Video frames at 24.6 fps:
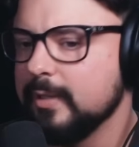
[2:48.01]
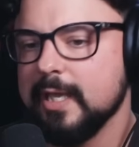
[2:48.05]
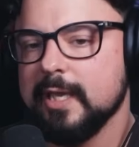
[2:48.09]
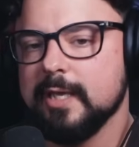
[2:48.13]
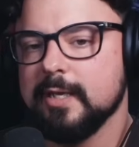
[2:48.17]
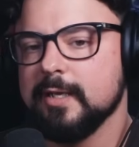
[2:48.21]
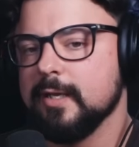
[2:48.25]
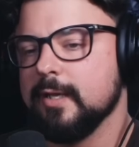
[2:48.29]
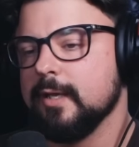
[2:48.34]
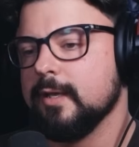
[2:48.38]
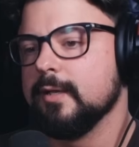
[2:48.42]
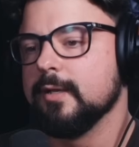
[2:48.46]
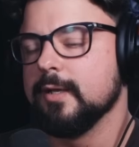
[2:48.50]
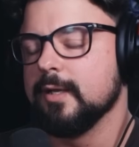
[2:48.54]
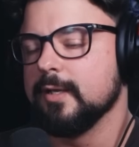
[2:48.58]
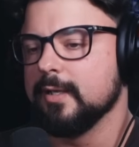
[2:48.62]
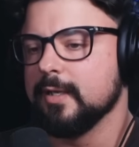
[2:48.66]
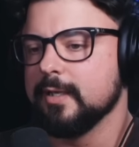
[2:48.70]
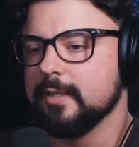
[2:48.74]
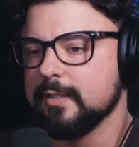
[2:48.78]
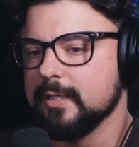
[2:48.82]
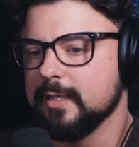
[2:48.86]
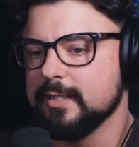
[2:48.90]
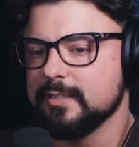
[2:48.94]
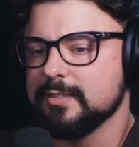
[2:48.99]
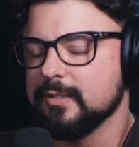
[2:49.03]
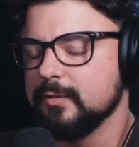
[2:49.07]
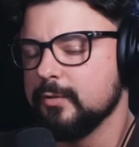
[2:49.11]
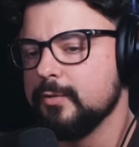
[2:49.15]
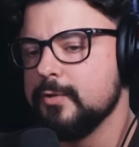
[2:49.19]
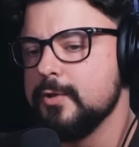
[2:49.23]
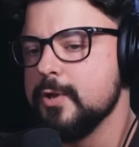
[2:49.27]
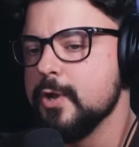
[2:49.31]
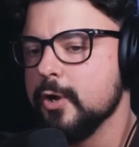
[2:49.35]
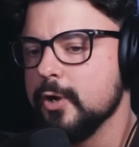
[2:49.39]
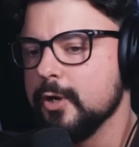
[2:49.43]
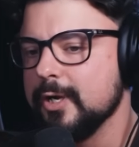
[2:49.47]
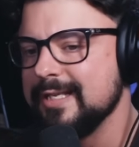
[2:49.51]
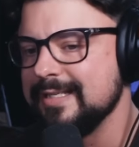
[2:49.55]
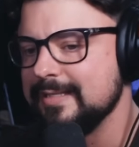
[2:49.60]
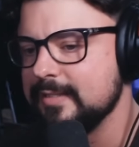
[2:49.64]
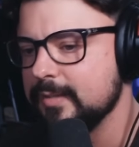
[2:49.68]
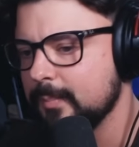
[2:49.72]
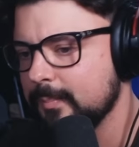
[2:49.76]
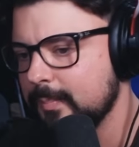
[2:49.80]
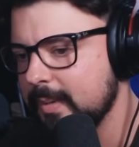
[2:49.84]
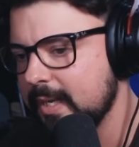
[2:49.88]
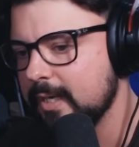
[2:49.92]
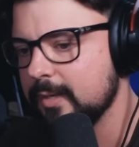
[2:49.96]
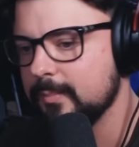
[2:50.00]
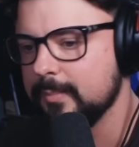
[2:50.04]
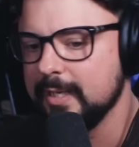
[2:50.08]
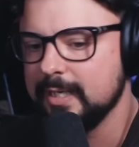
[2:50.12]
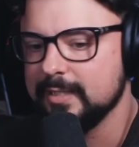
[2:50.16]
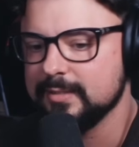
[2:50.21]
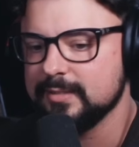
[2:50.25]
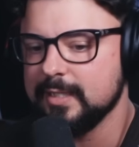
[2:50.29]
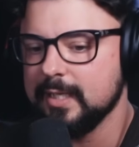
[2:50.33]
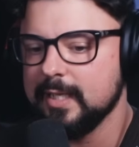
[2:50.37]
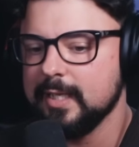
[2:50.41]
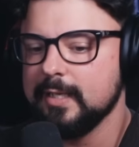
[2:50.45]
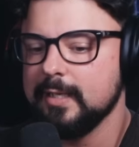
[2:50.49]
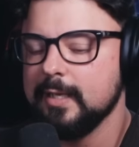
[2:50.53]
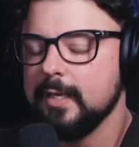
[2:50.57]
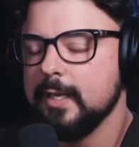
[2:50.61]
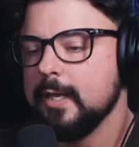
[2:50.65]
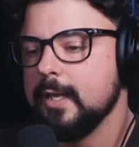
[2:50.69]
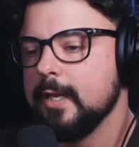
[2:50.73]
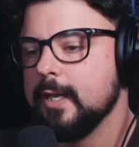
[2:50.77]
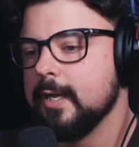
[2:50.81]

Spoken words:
We had a nice little nerdy debate about that.